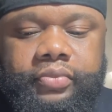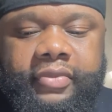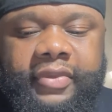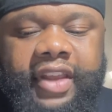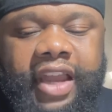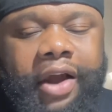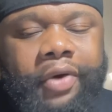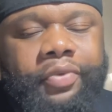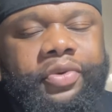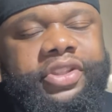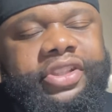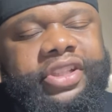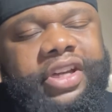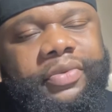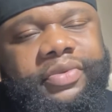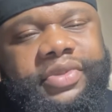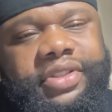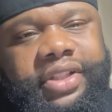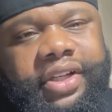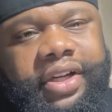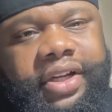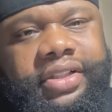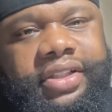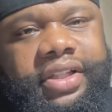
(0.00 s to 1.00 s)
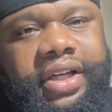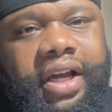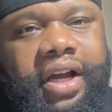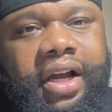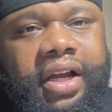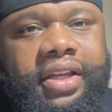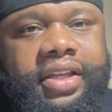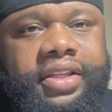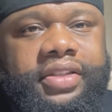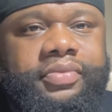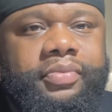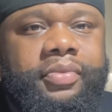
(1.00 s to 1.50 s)
wish I was there to
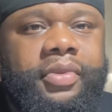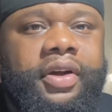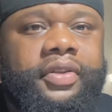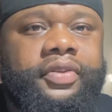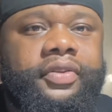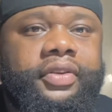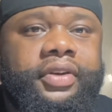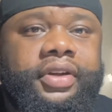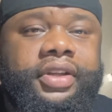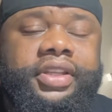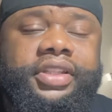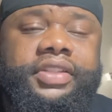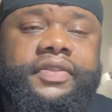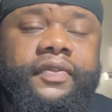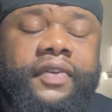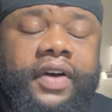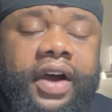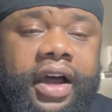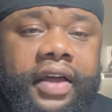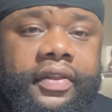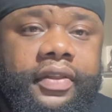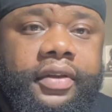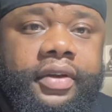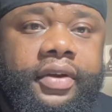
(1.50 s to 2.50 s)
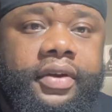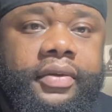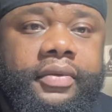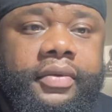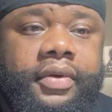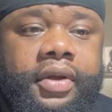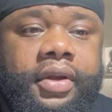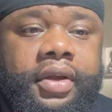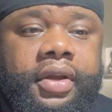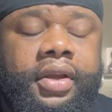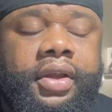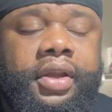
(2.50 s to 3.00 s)
hug his mother and his father
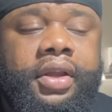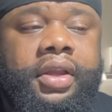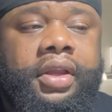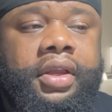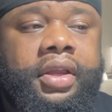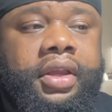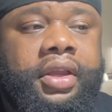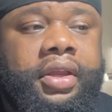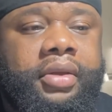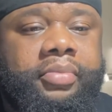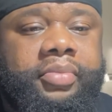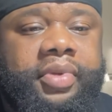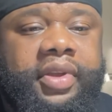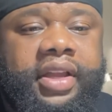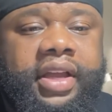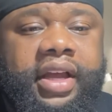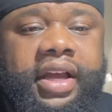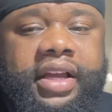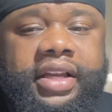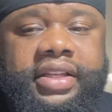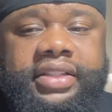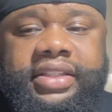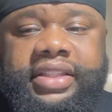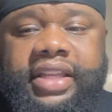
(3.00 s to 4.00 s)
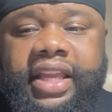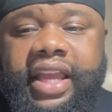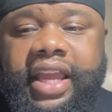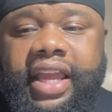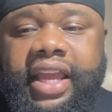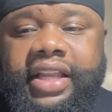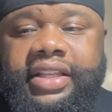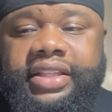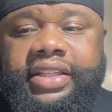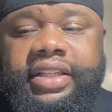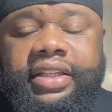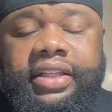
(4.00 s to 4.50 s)
because they
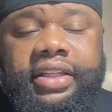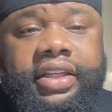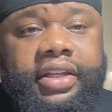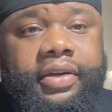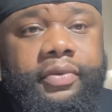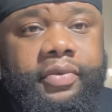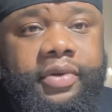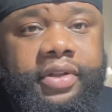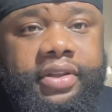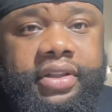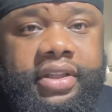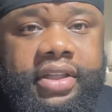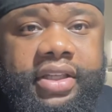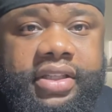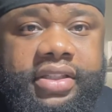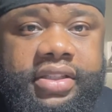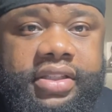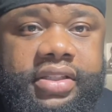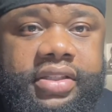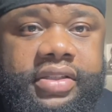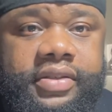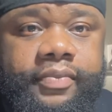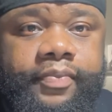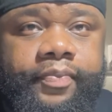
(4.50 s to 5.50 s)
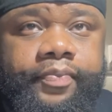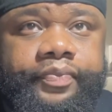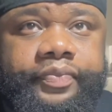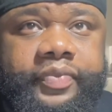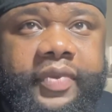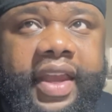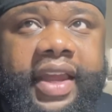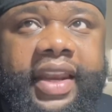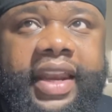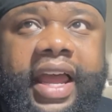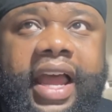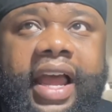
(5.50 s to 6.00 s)
had to live with this
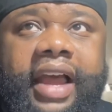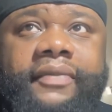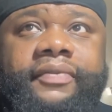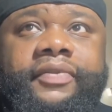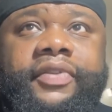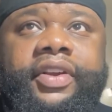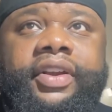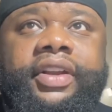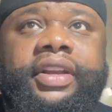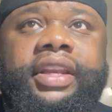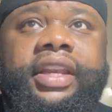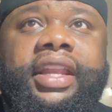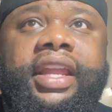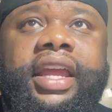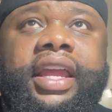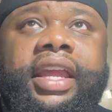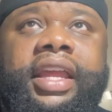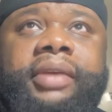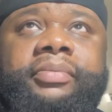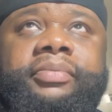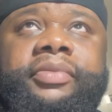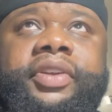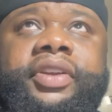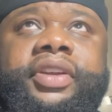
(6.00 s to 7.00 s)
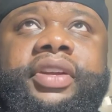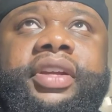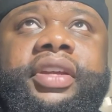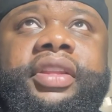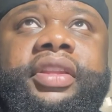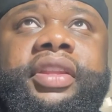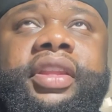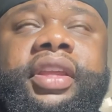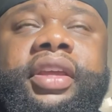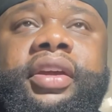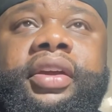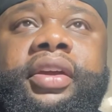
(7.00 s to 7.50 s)
and have
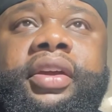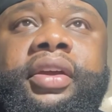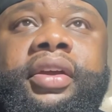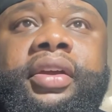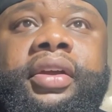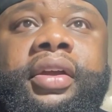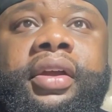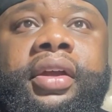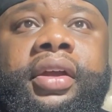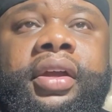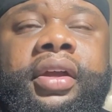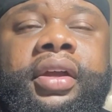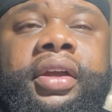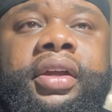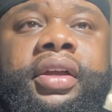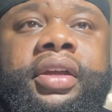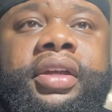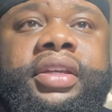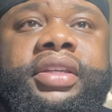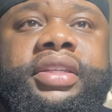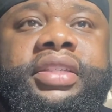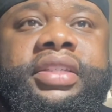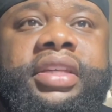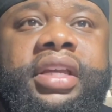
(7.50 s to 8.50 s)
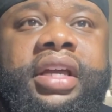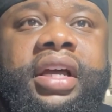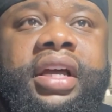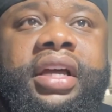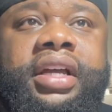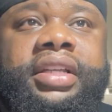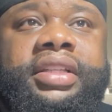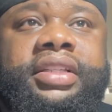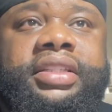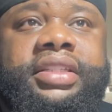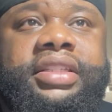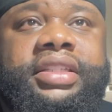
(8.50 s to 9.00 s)
their
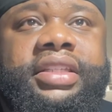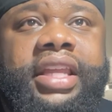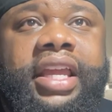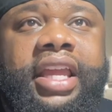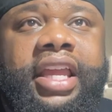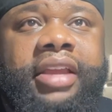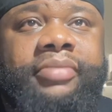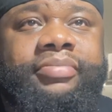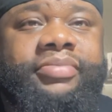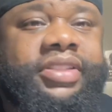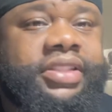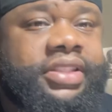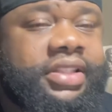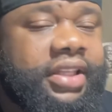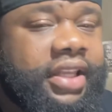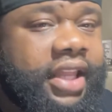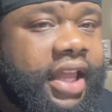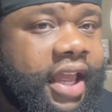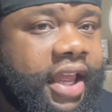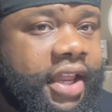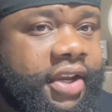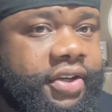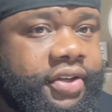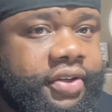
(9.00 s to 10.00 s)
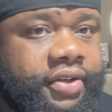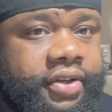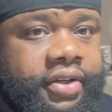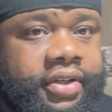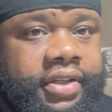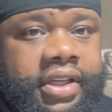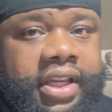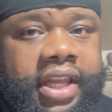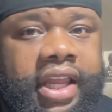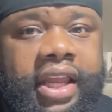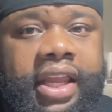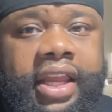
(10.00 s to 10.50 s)
son's name
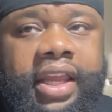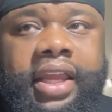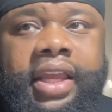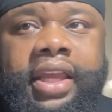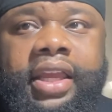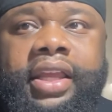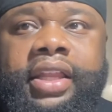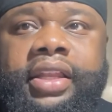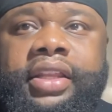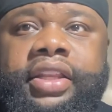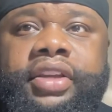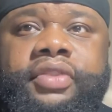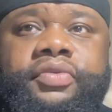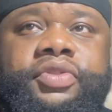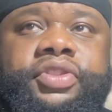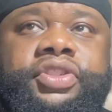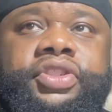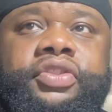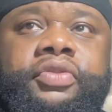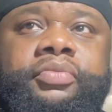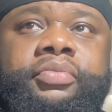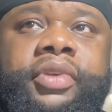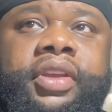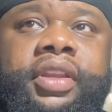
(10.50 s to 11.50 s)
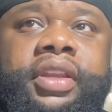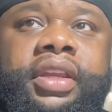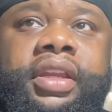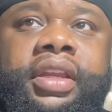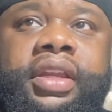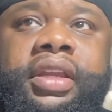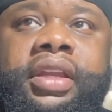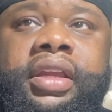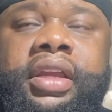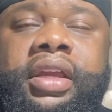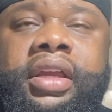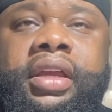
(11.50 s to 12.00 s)
slandered. And there were so
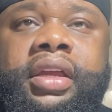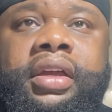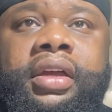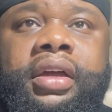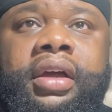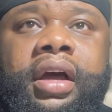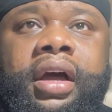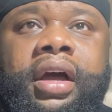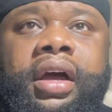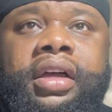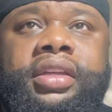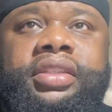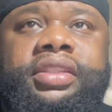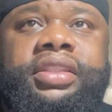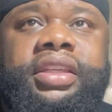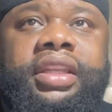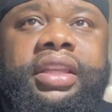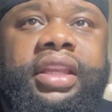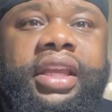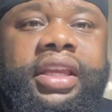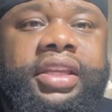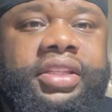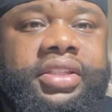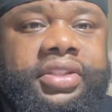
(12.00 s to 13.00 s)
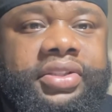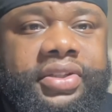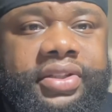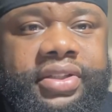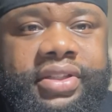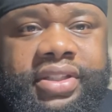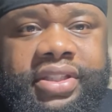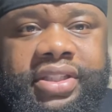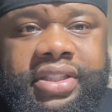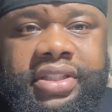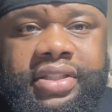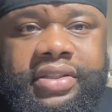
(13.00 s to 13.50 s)
many
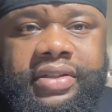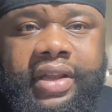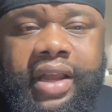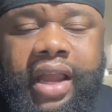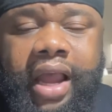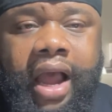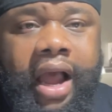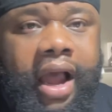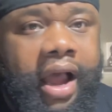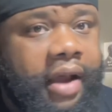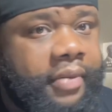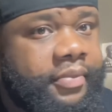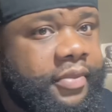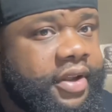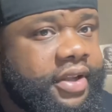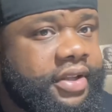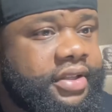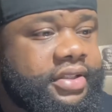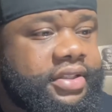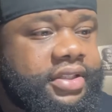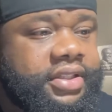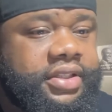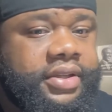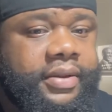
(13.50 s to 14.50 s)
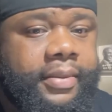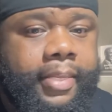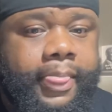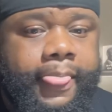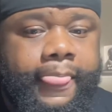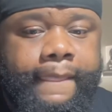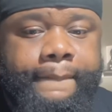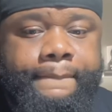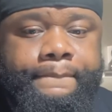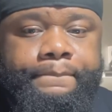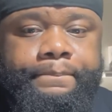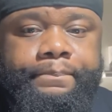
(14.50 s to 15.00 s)
salacious comments.
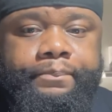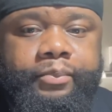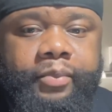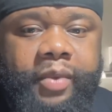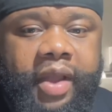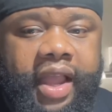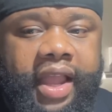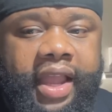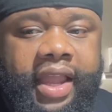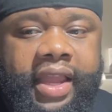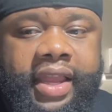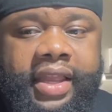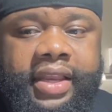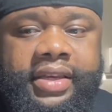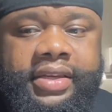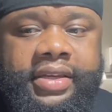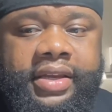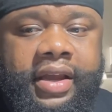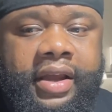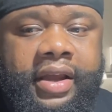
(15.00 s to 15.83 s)
And